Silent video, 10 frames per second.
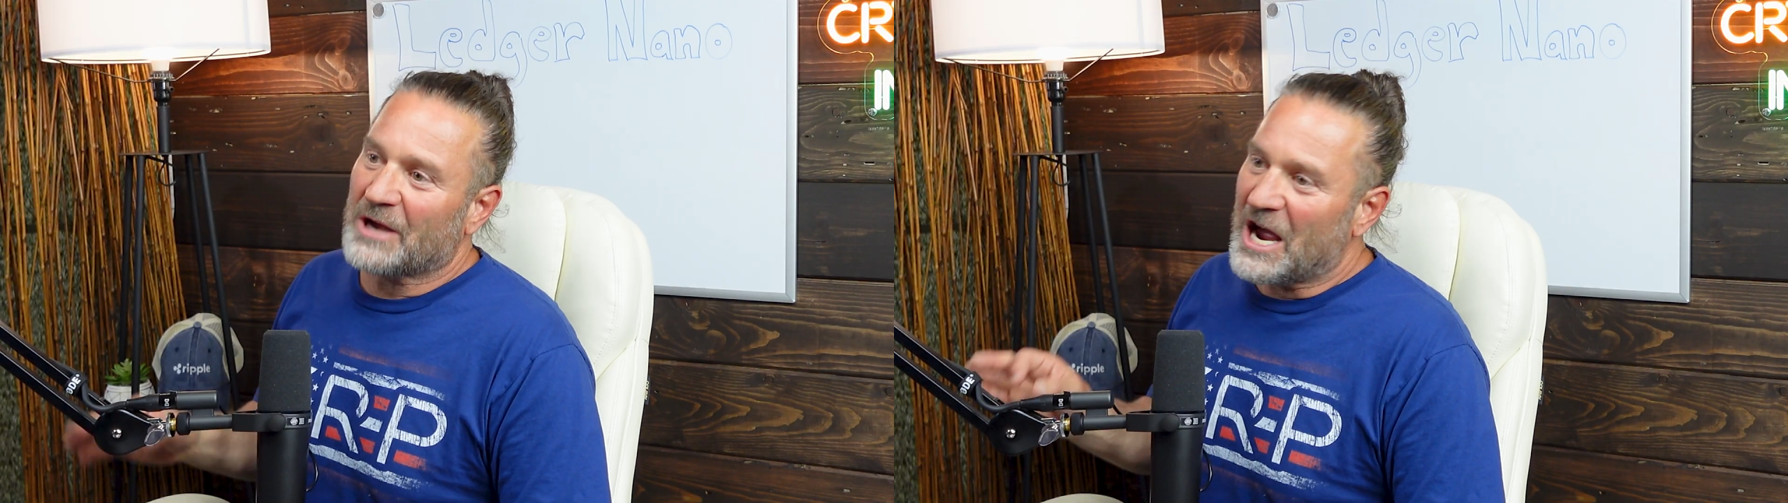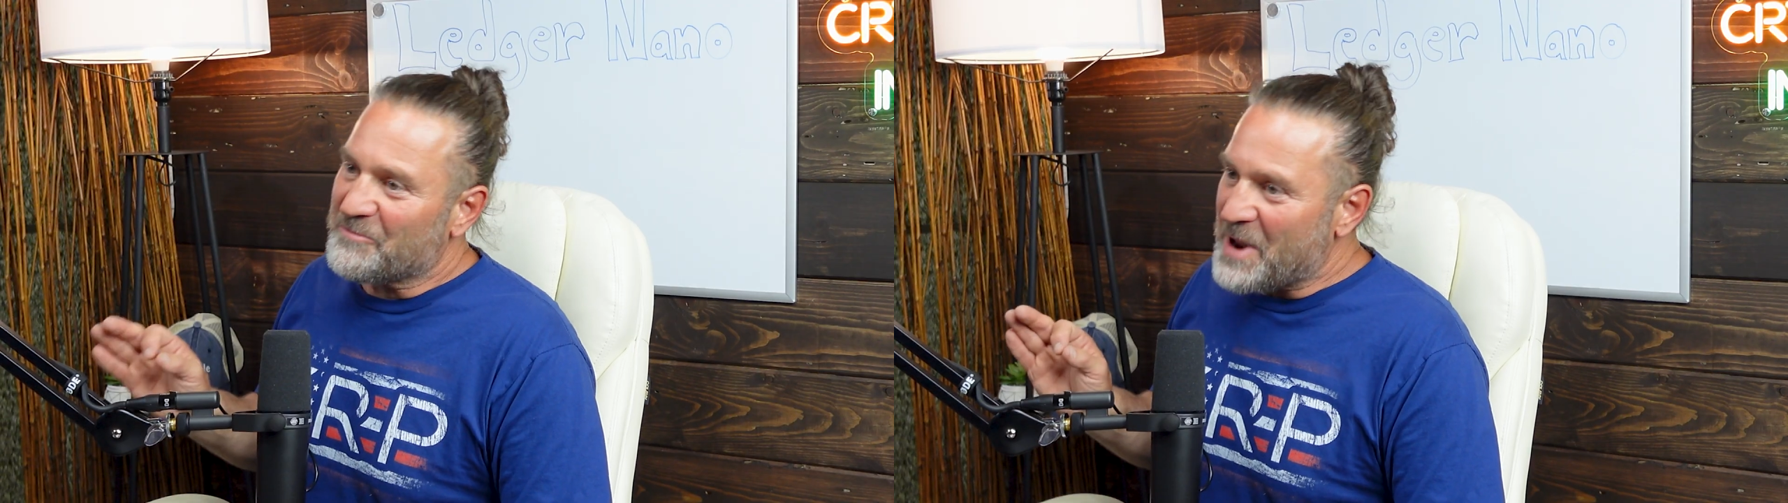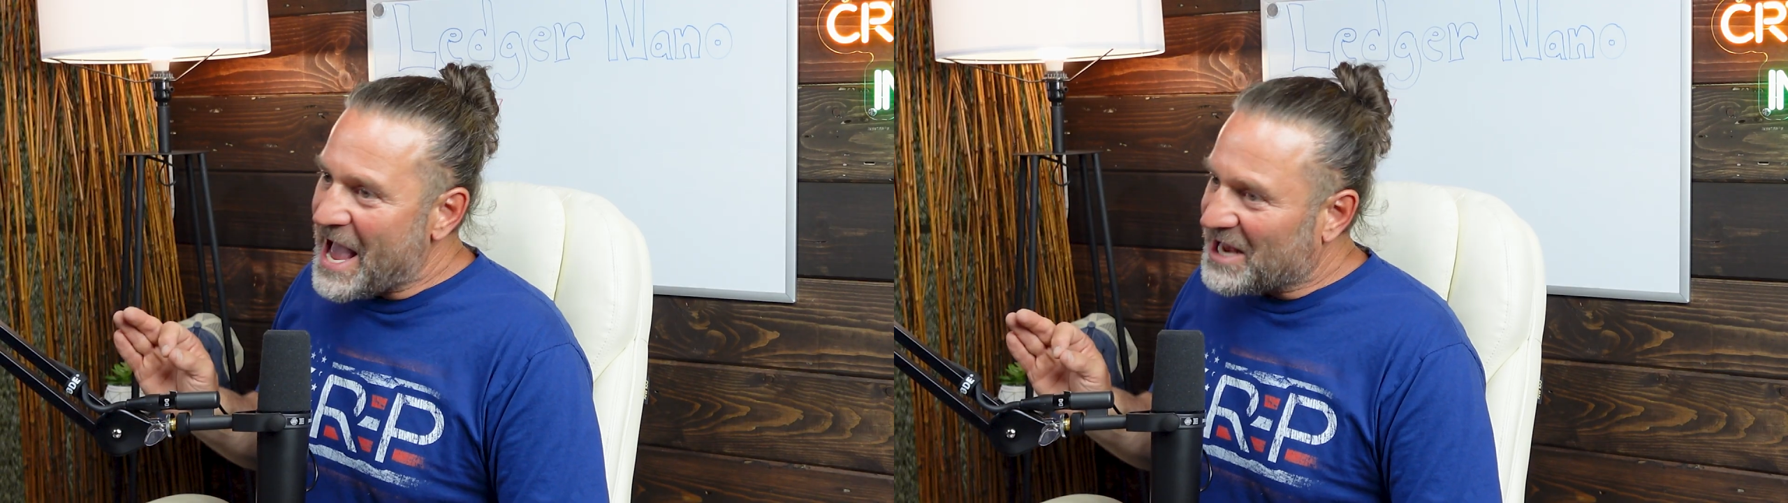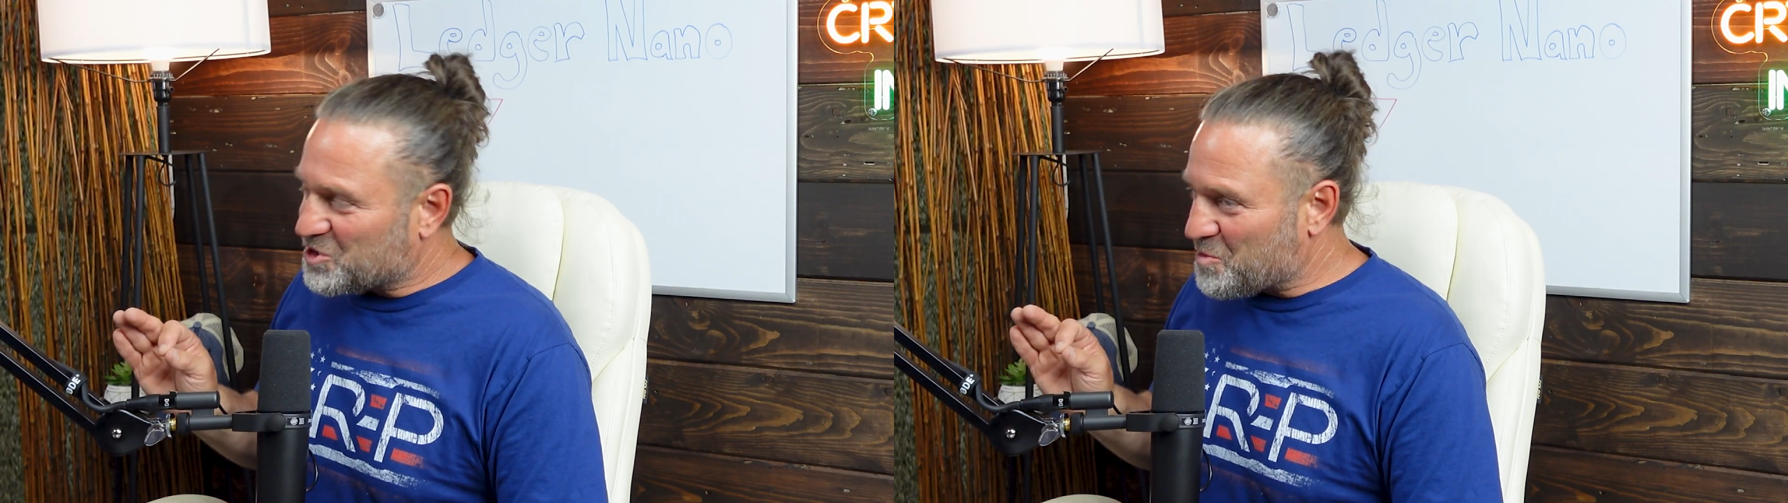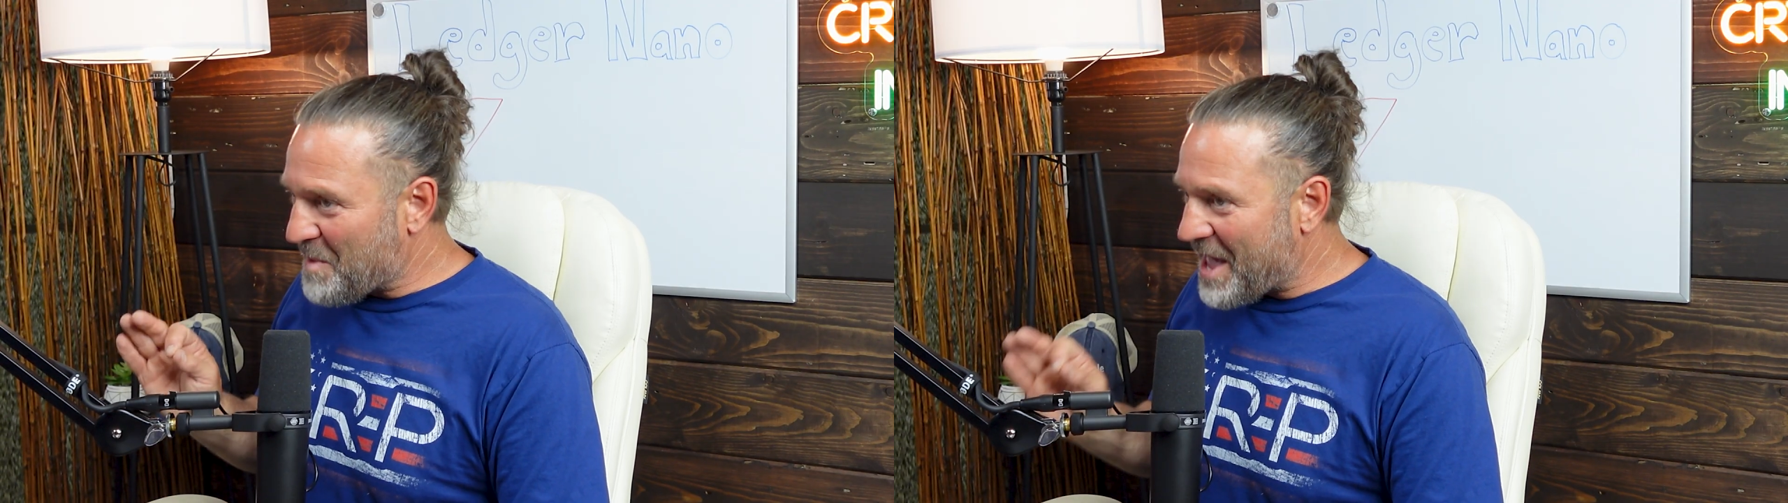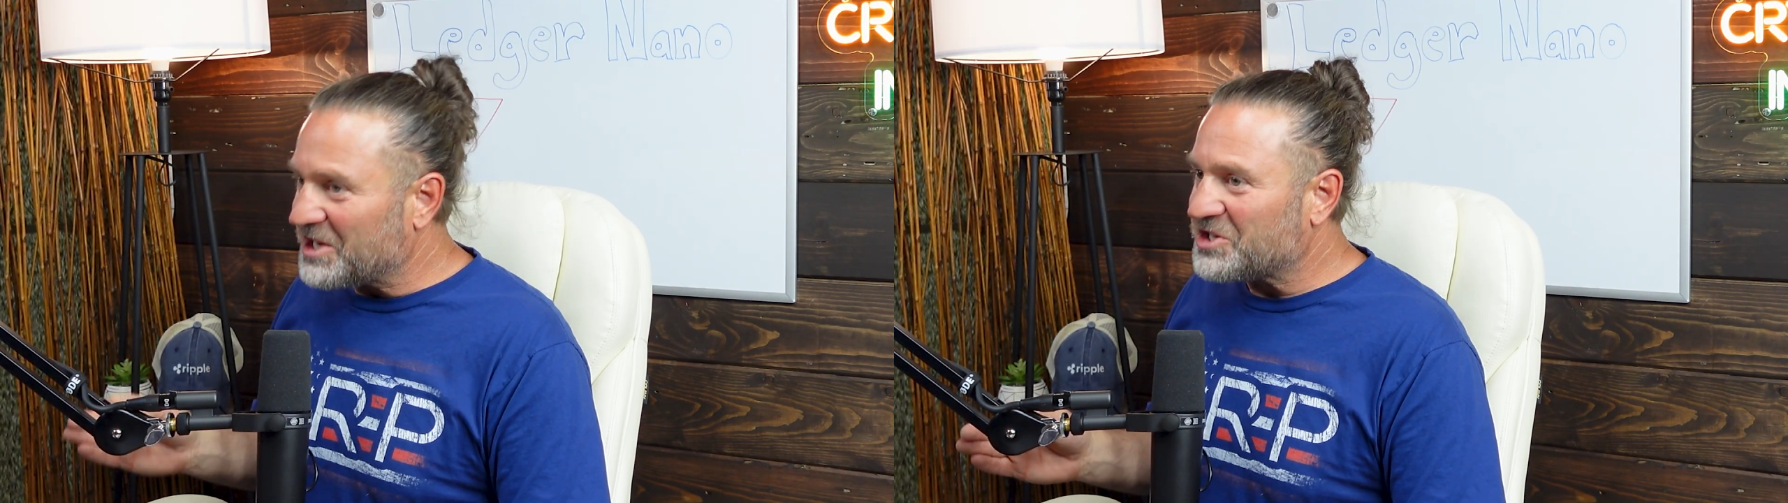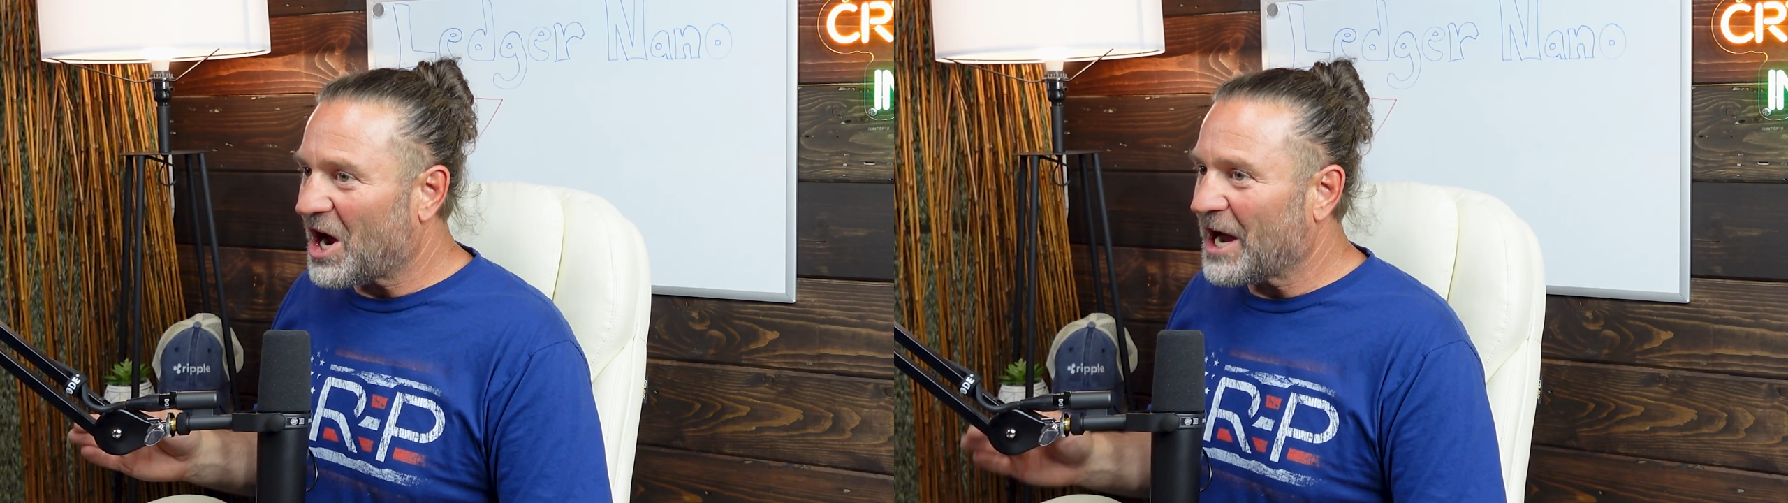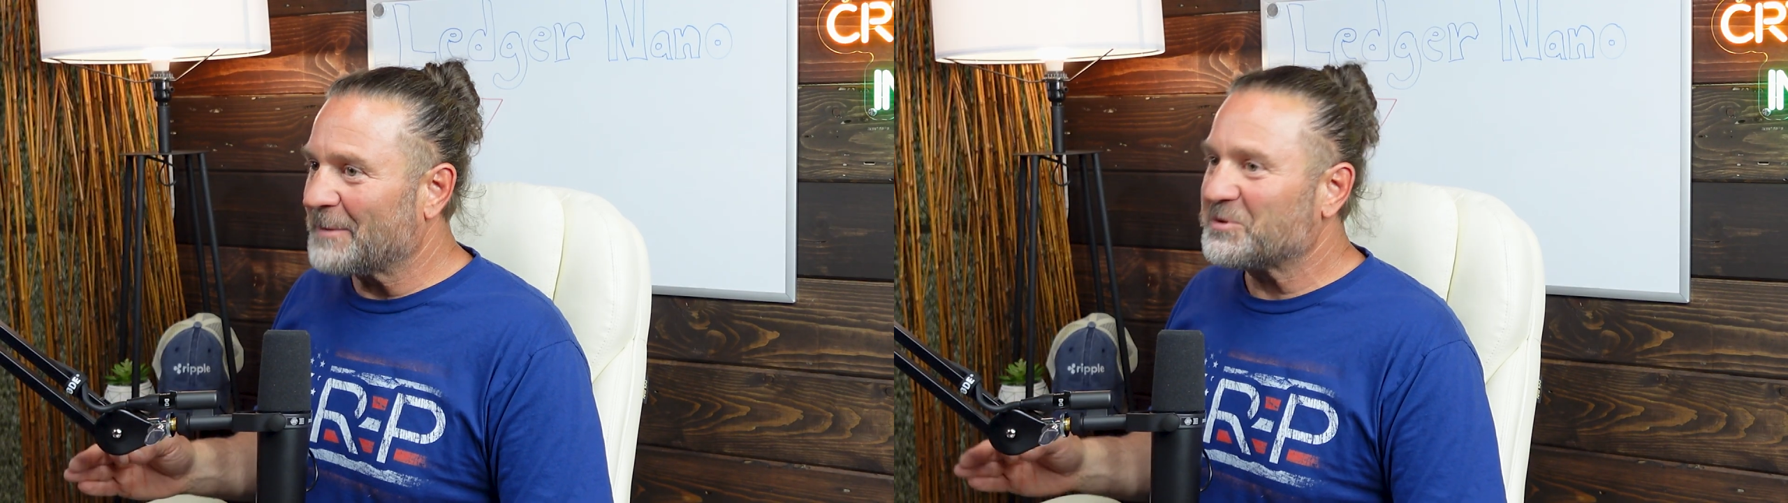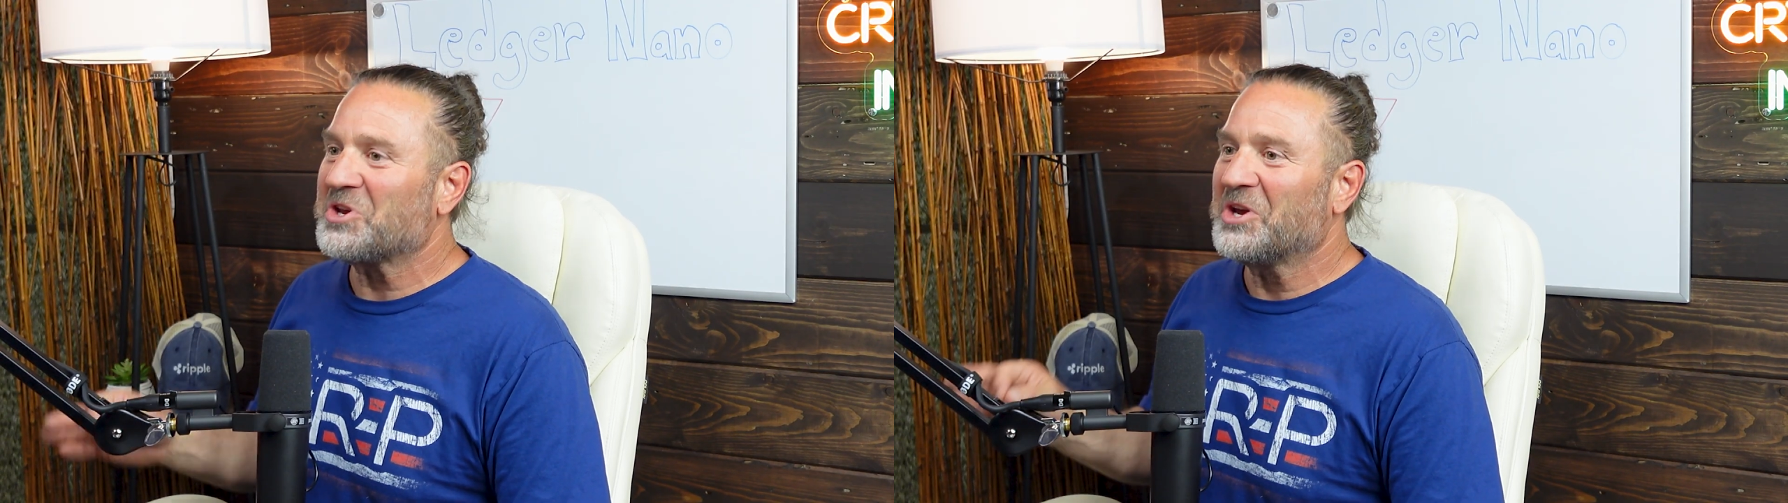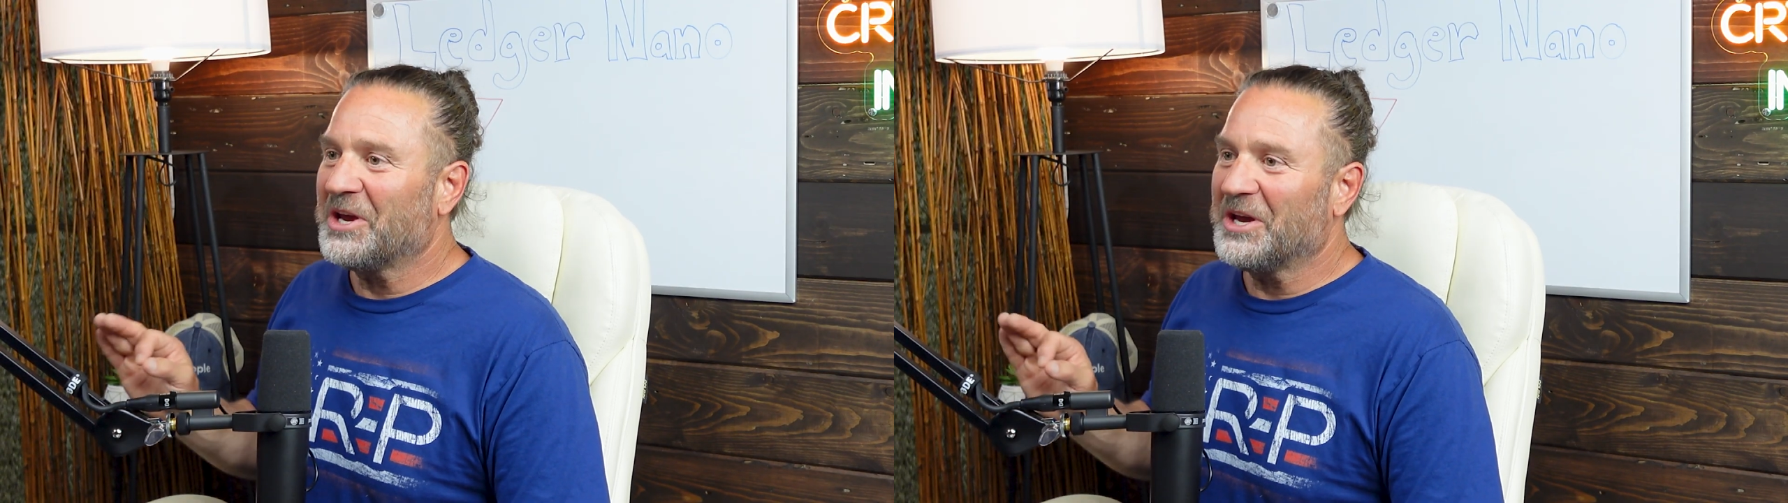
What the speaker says: I've been asked many times